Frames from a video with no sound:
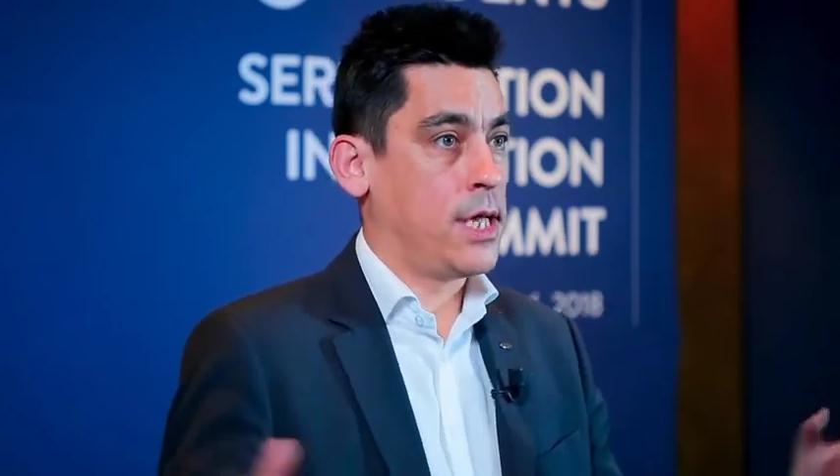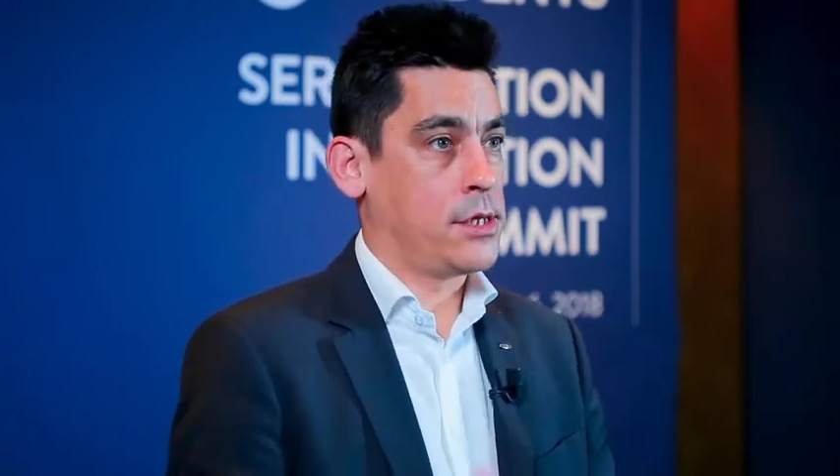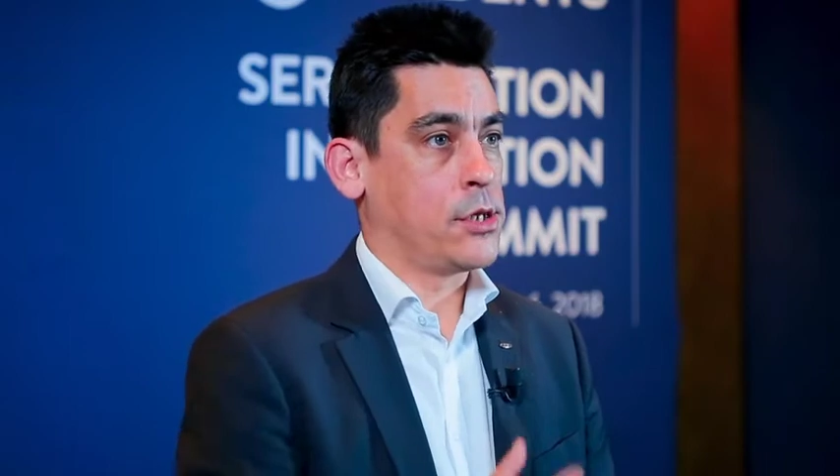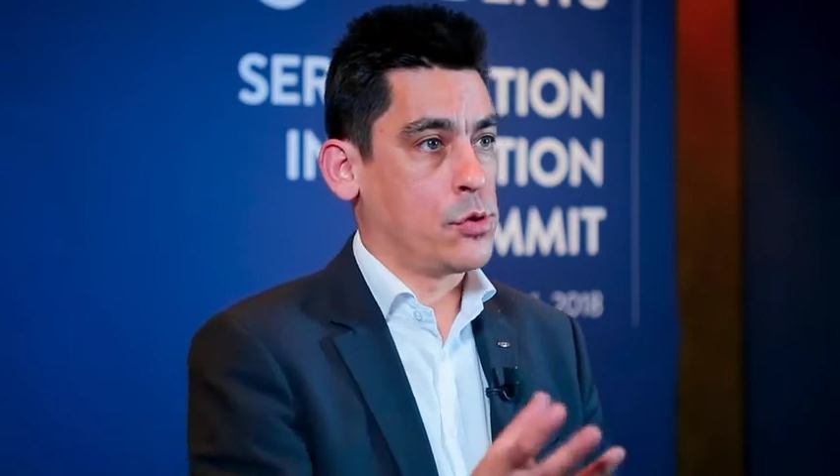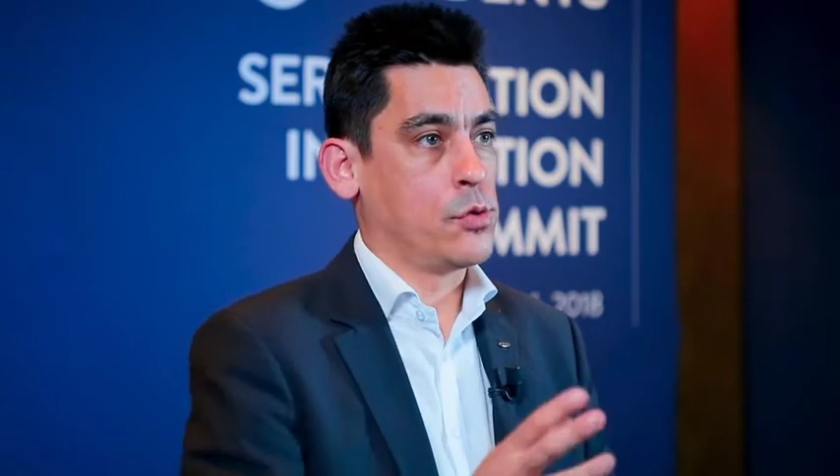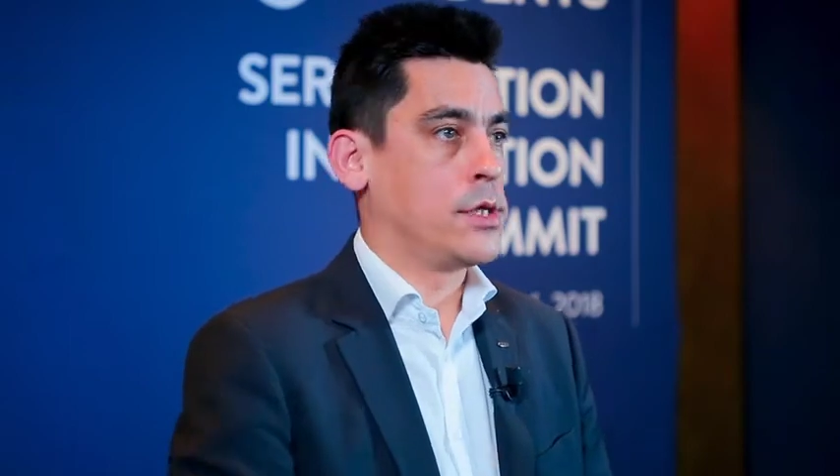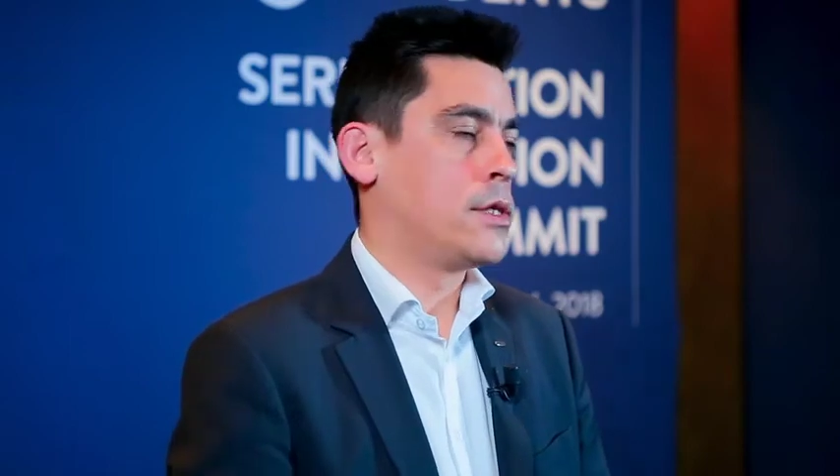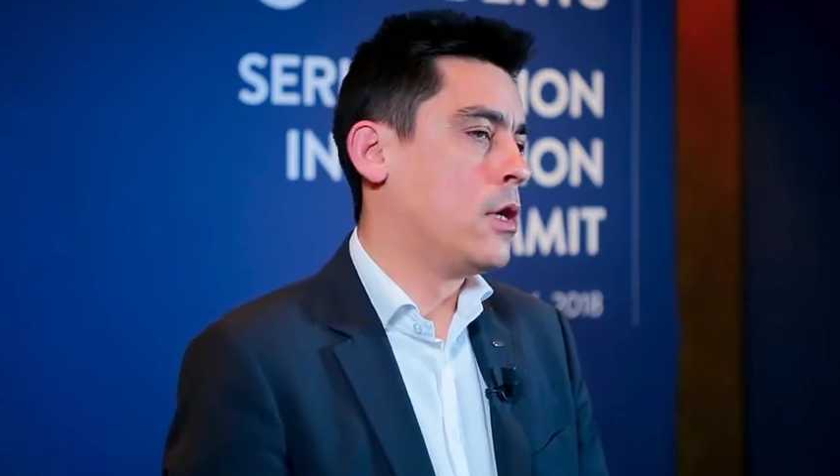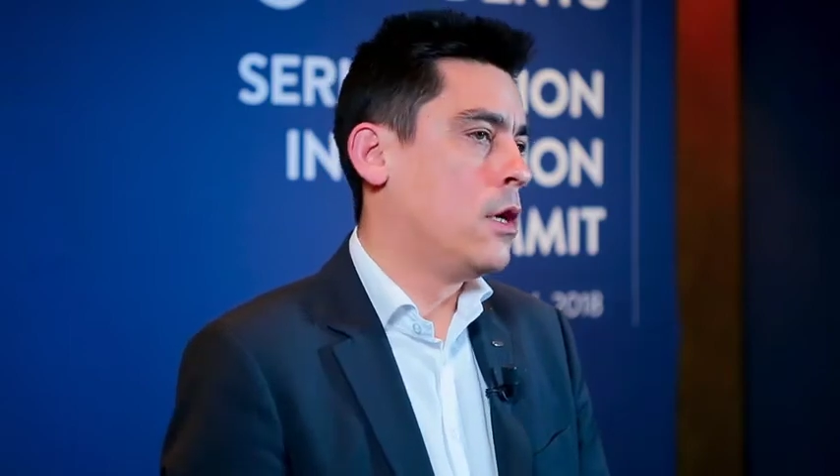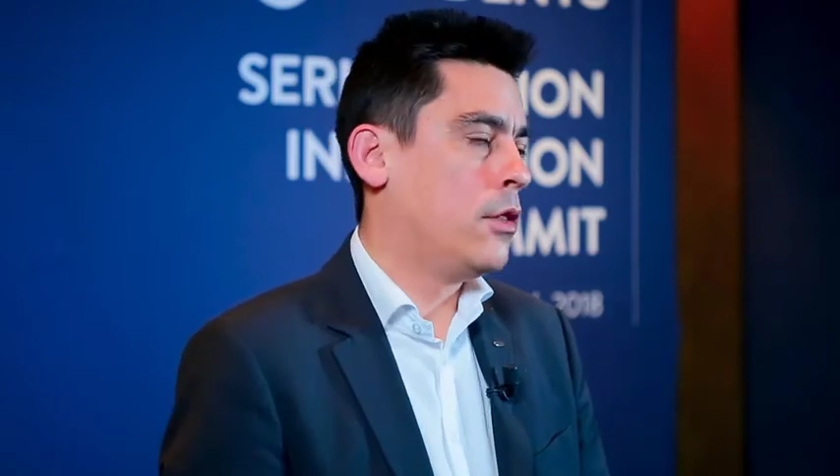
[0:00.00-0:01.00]
data
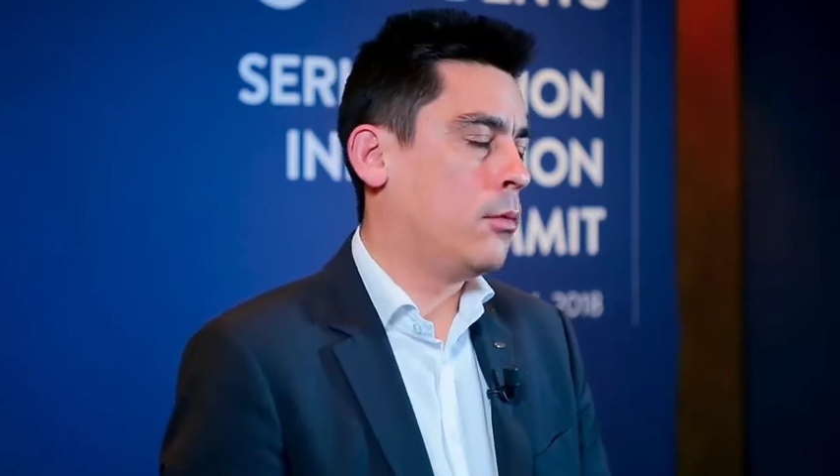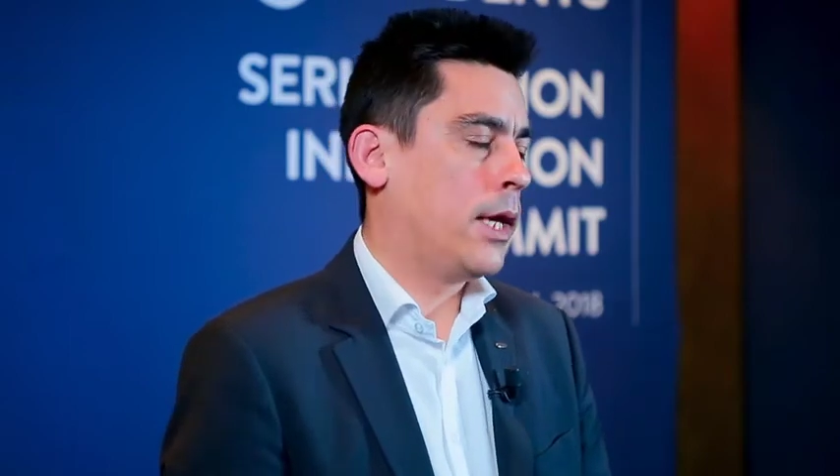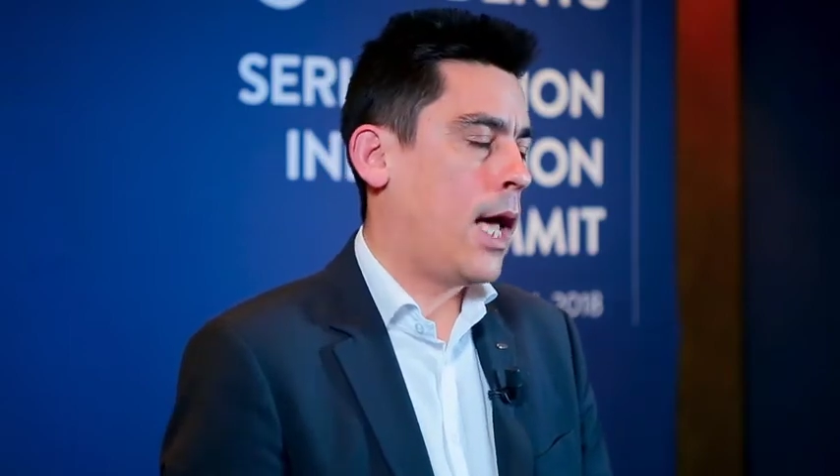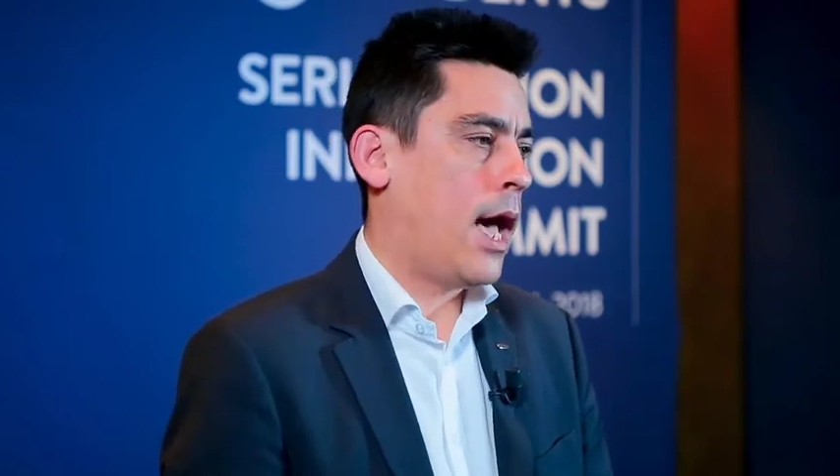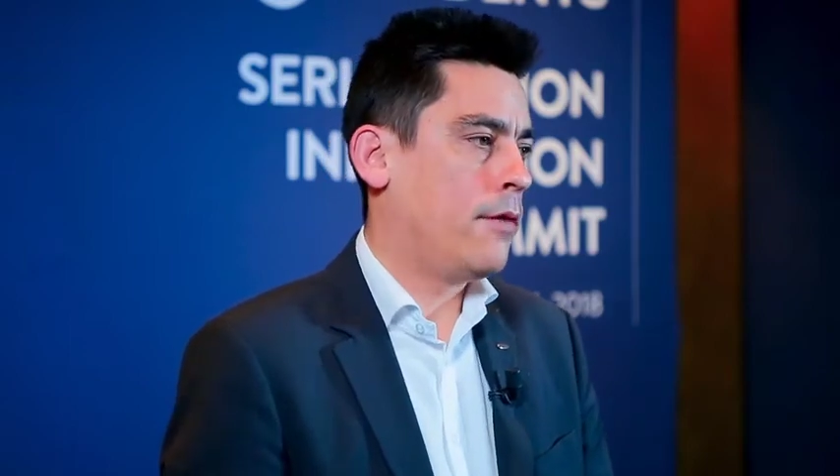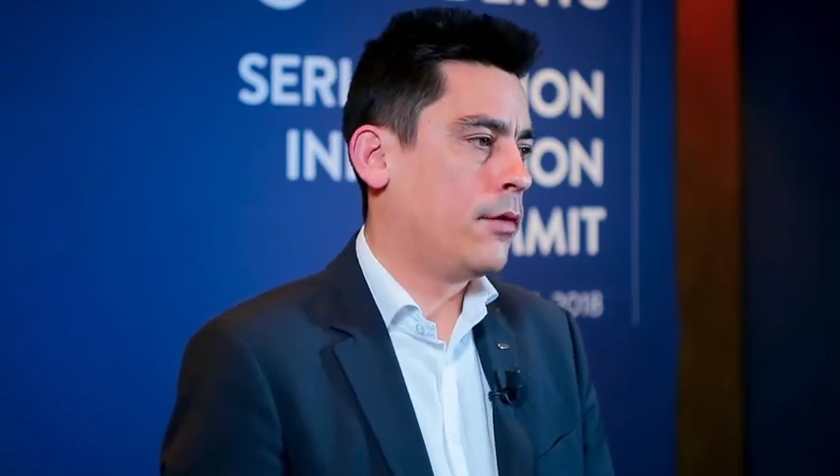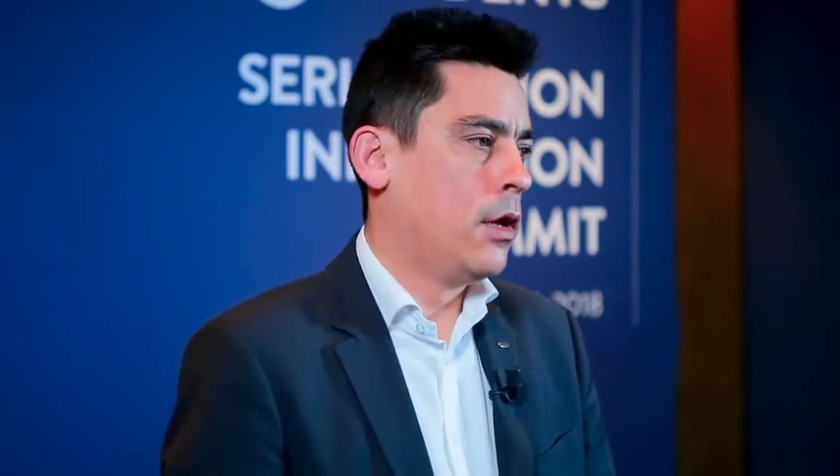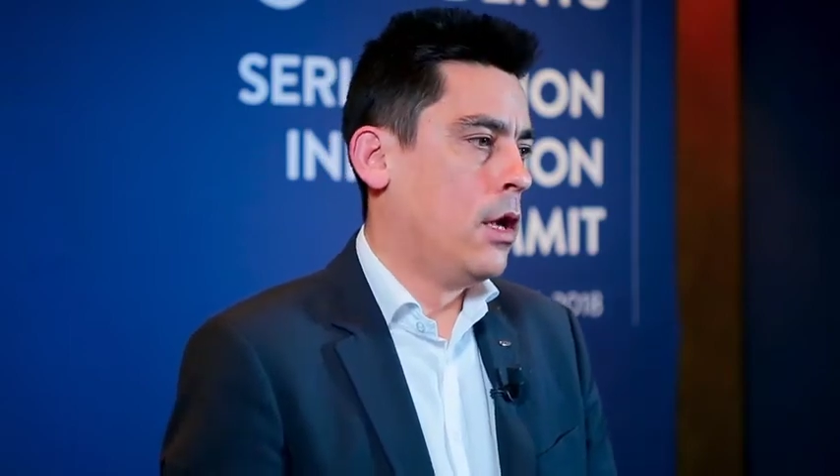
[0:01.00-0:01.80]
sources that we have.